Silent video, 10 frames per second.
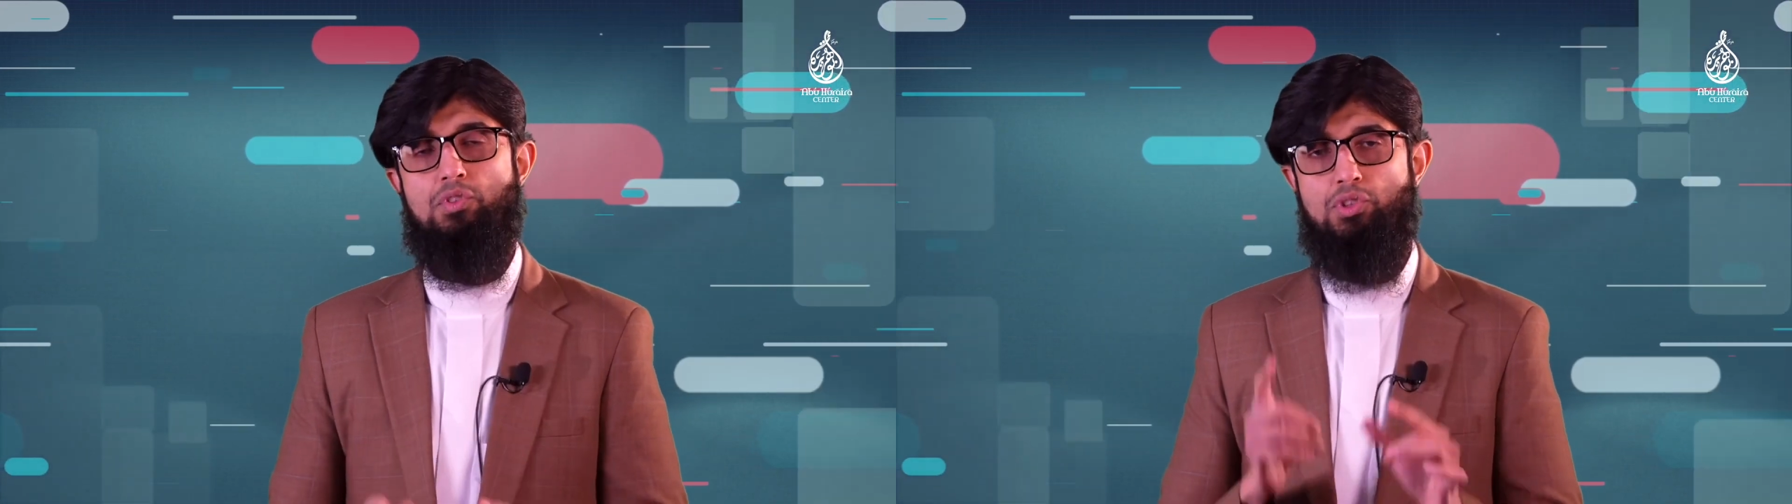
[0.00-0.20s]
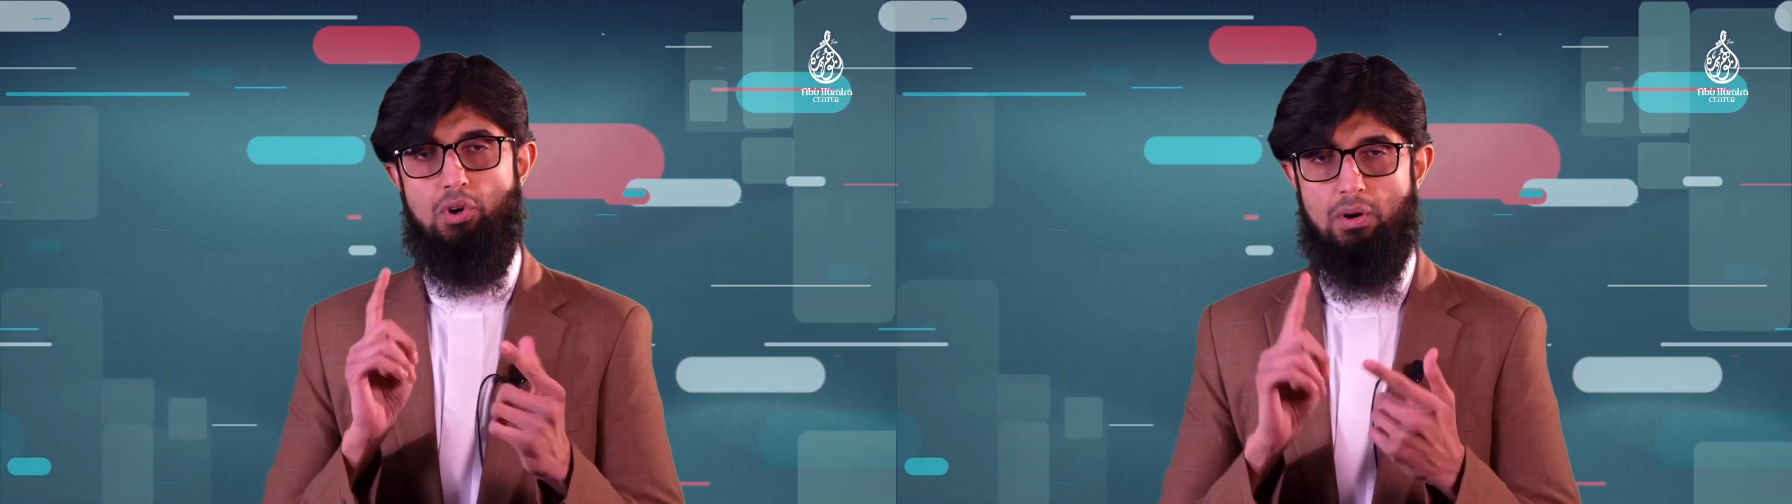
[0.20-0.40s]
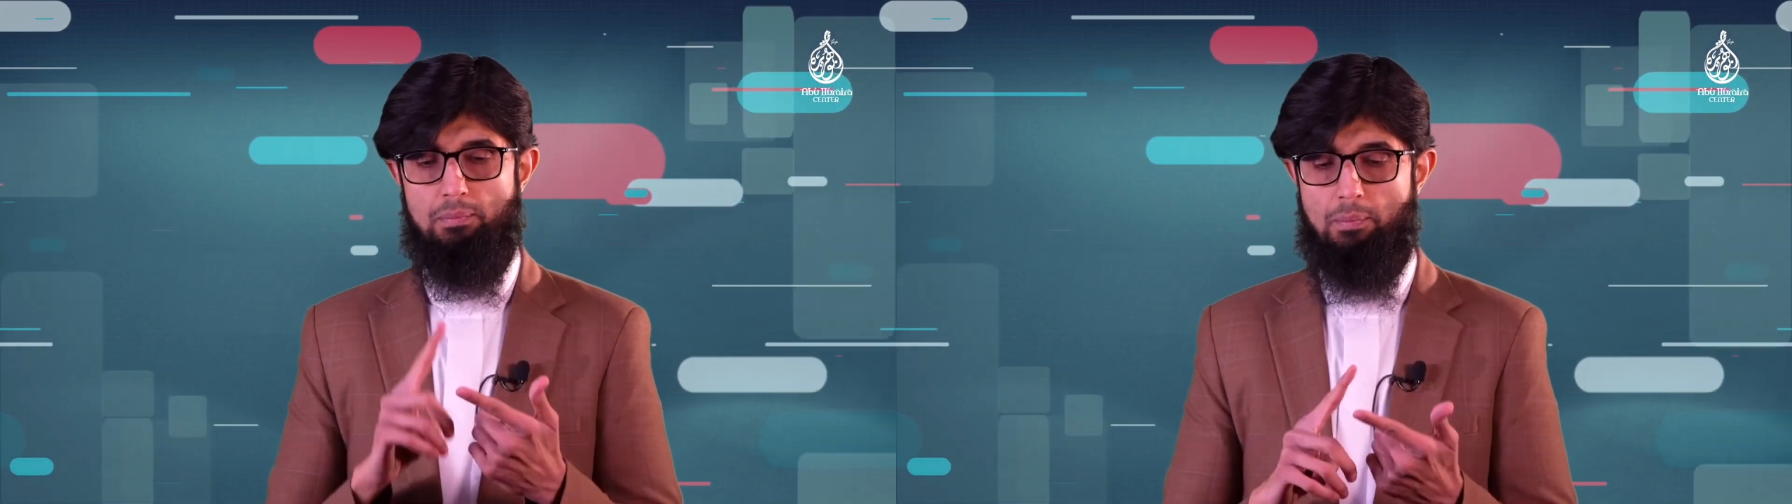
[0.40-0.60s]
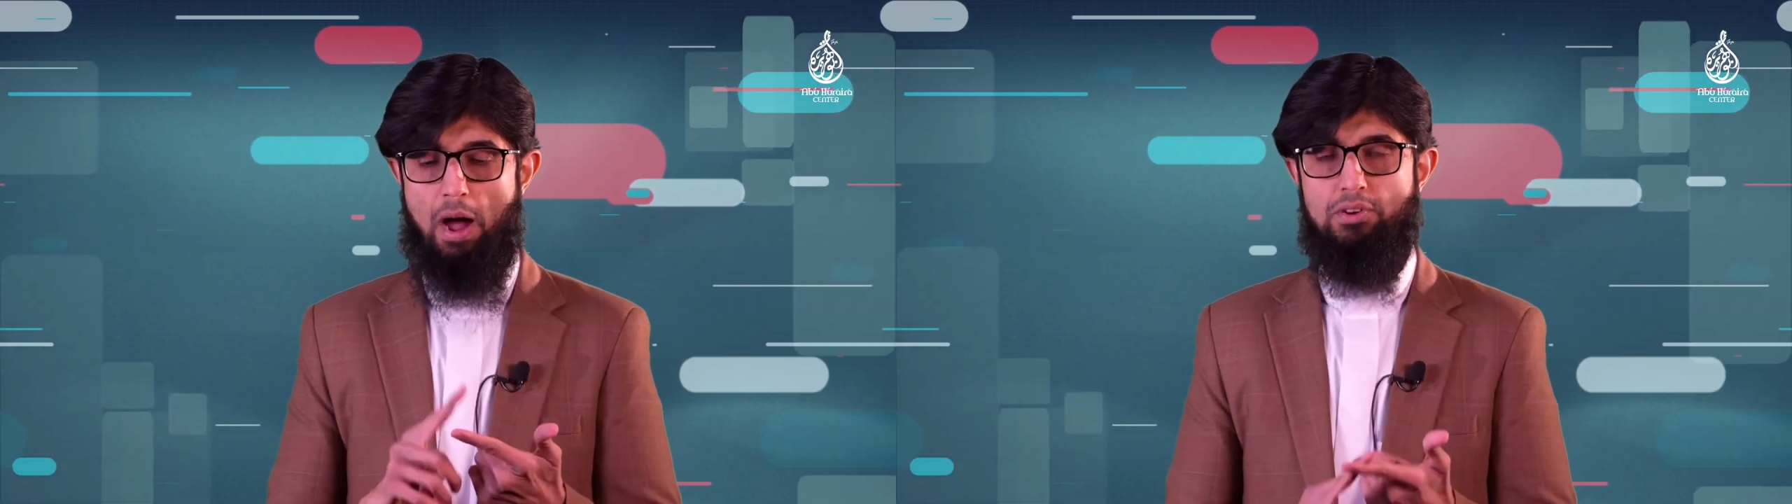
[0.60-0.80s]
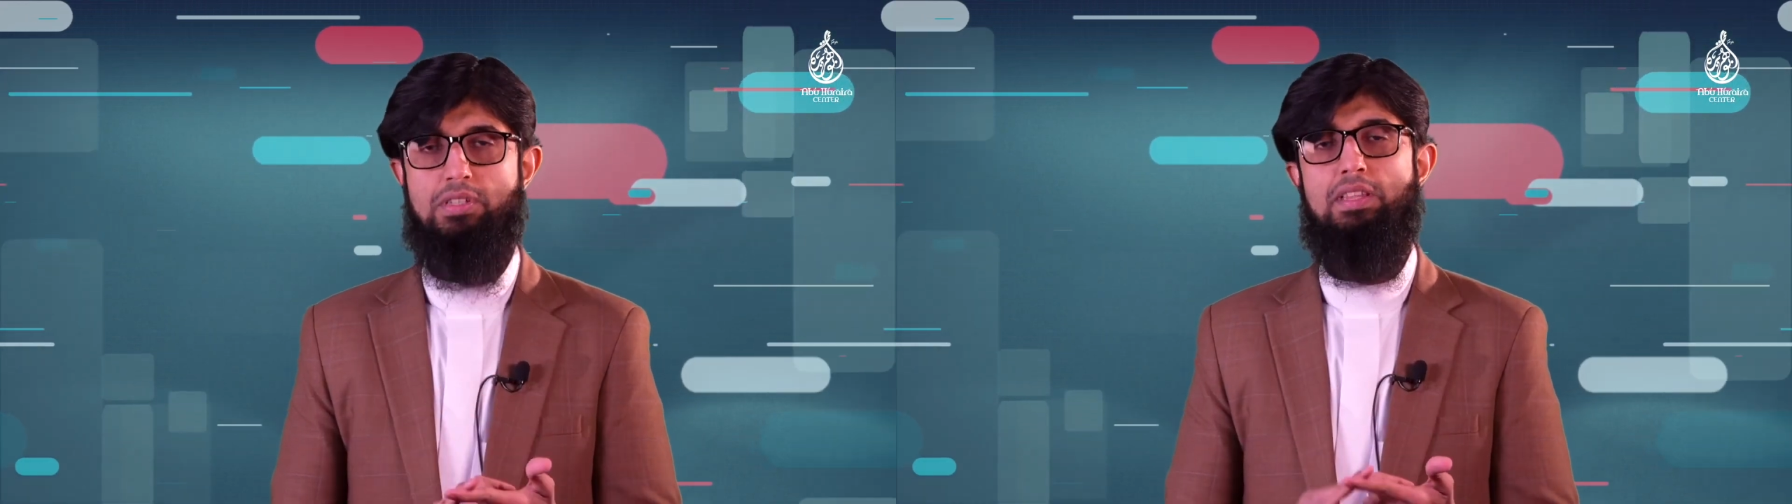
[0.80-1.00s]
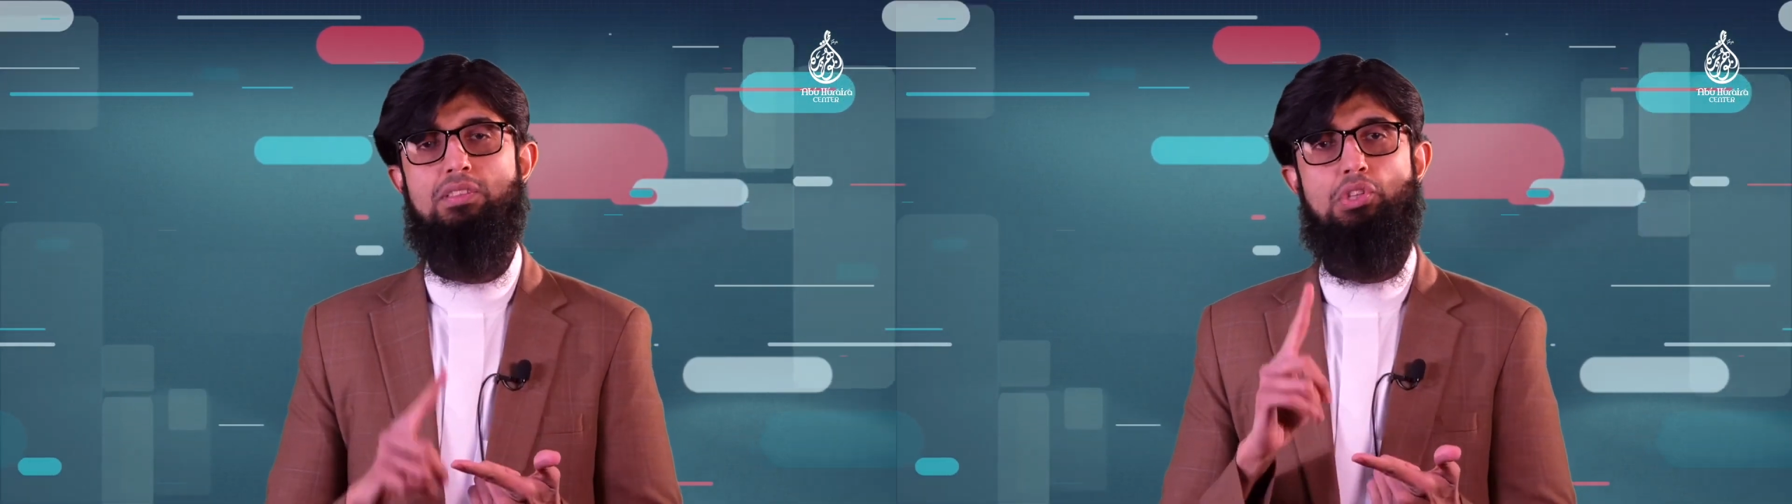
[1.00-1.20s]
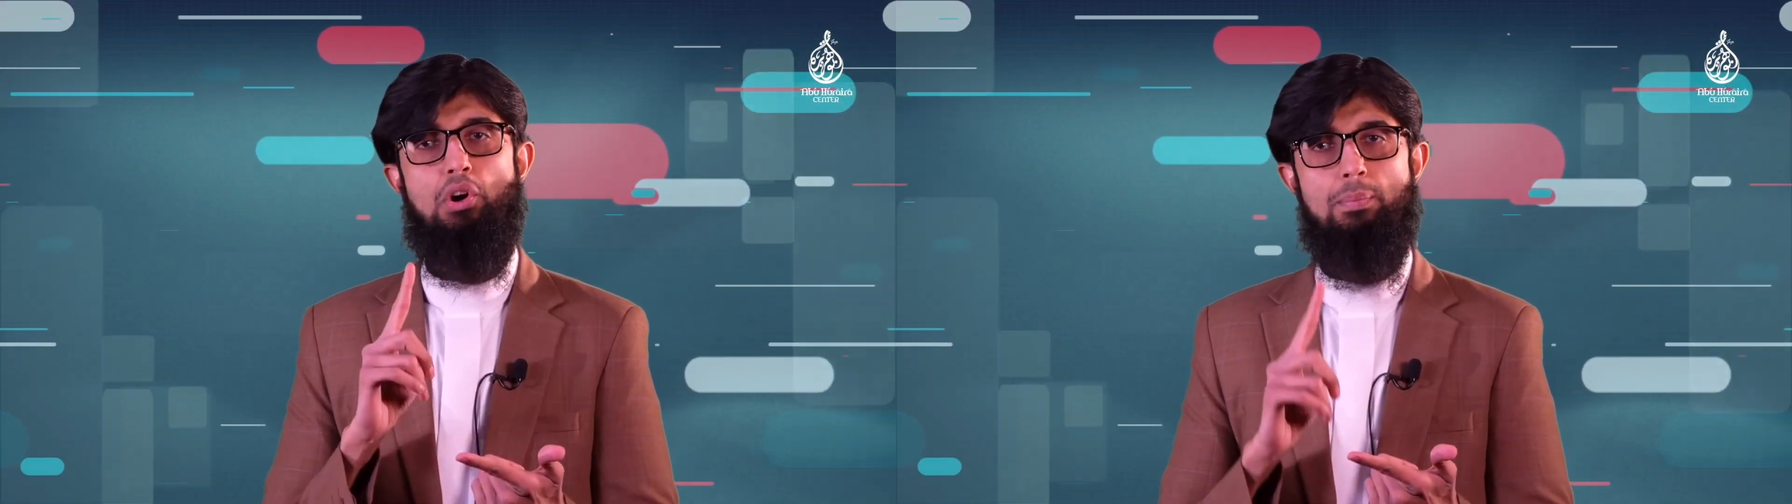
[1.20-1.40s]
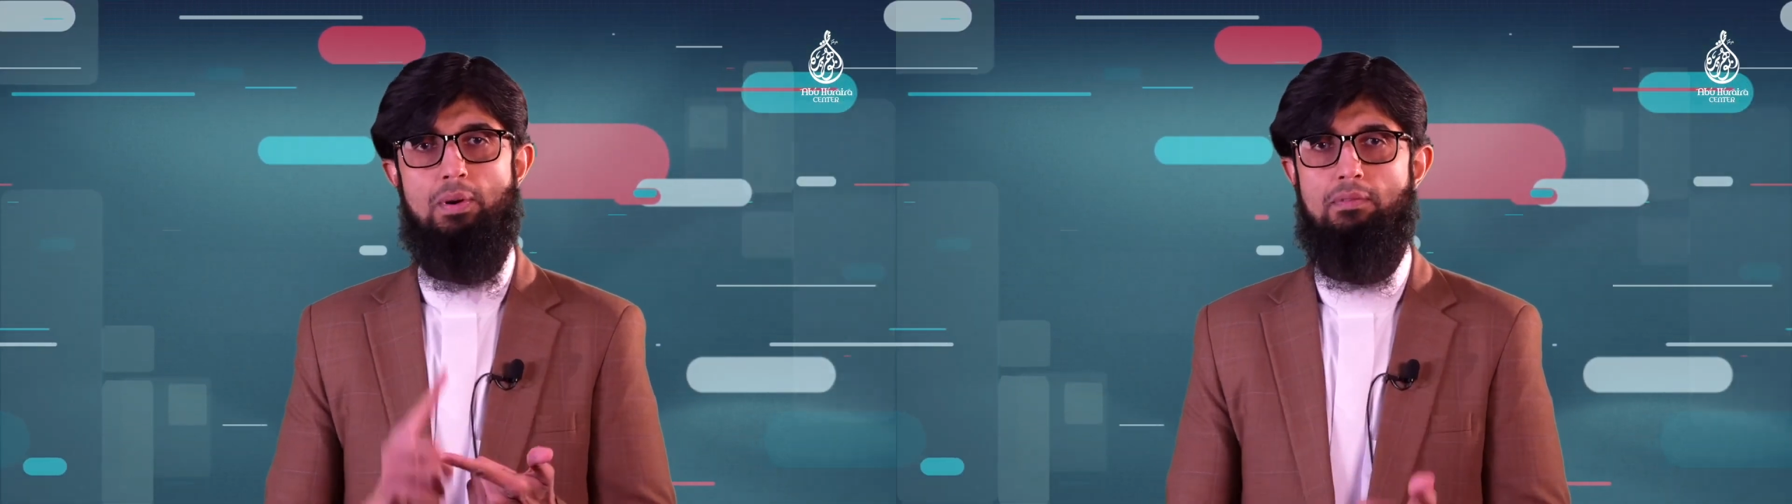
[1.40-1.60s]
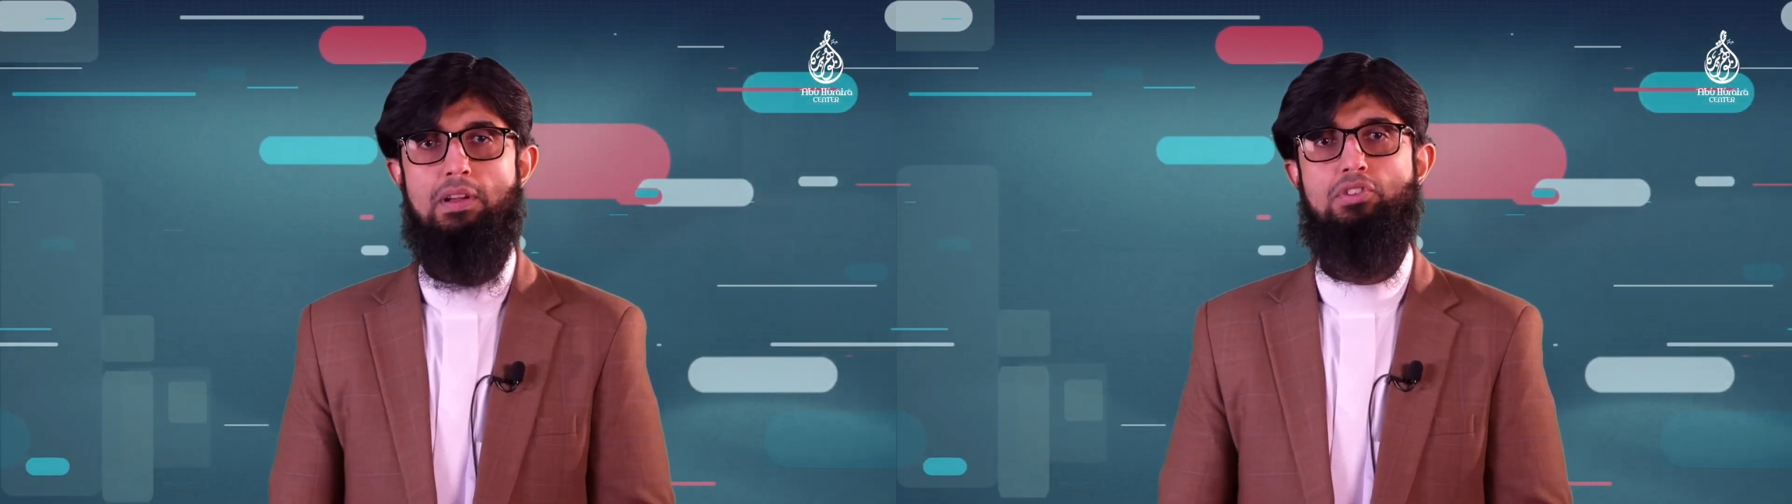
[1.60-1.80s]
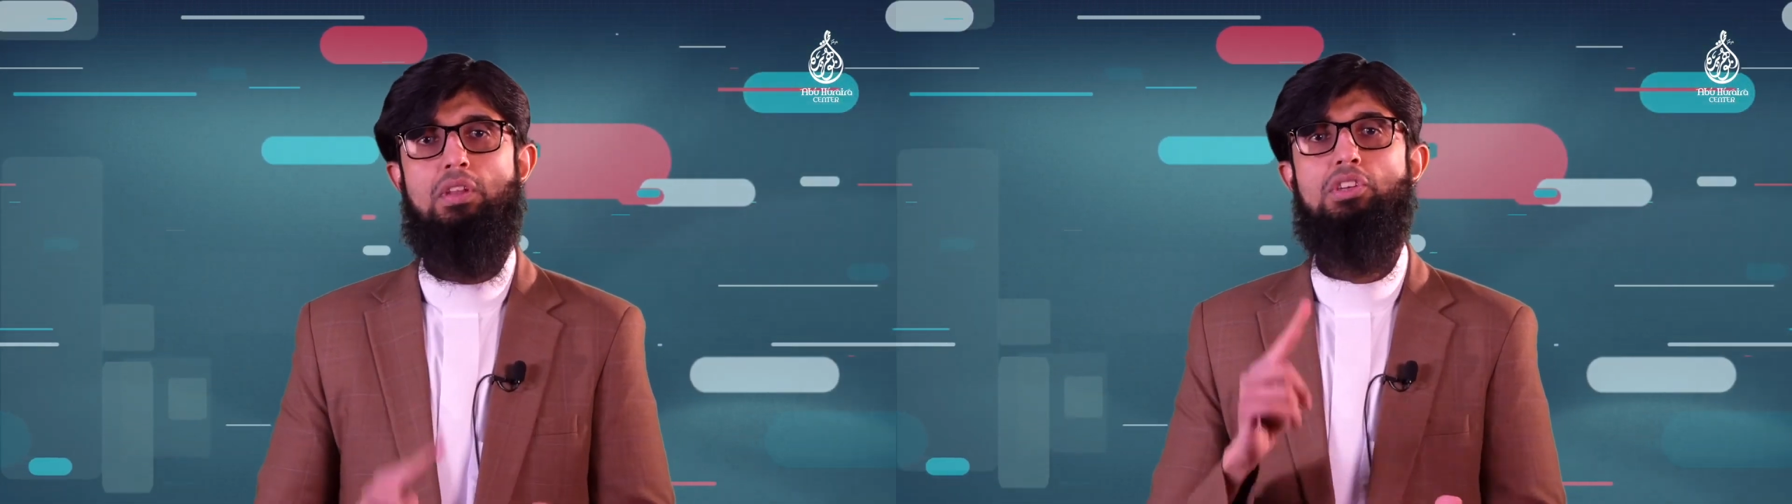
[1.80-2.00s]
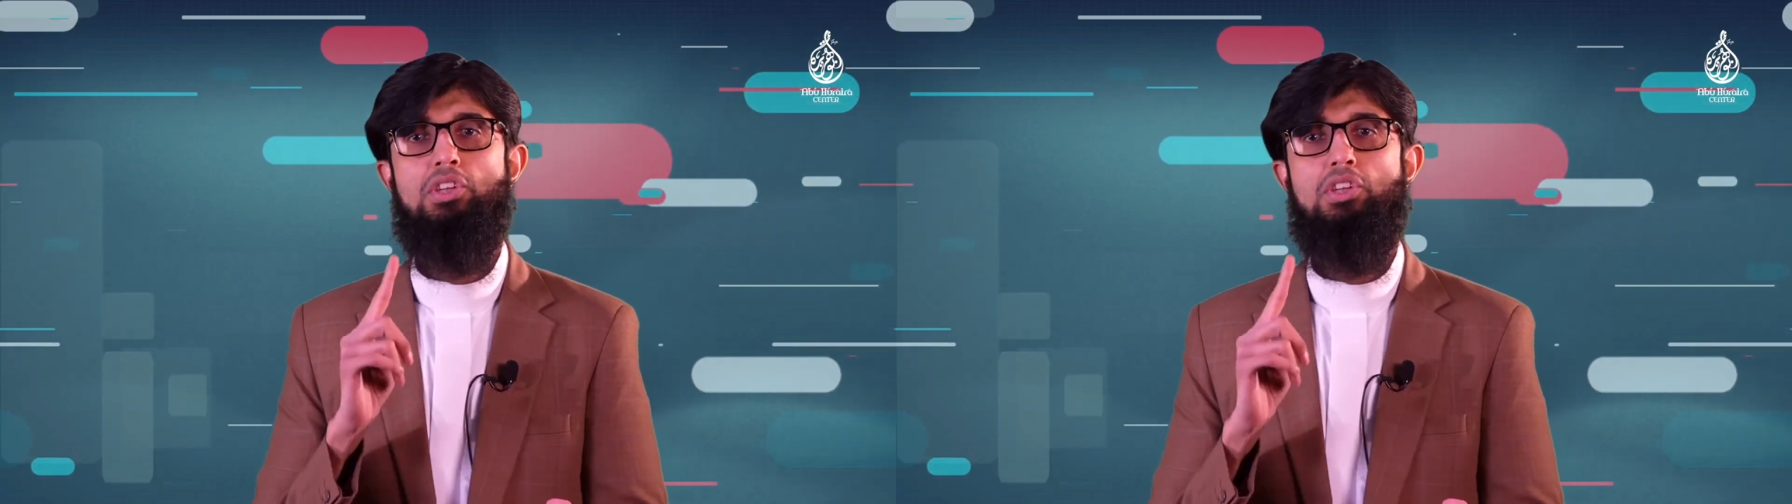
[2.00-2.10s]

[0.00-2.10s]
your bounties, your provision,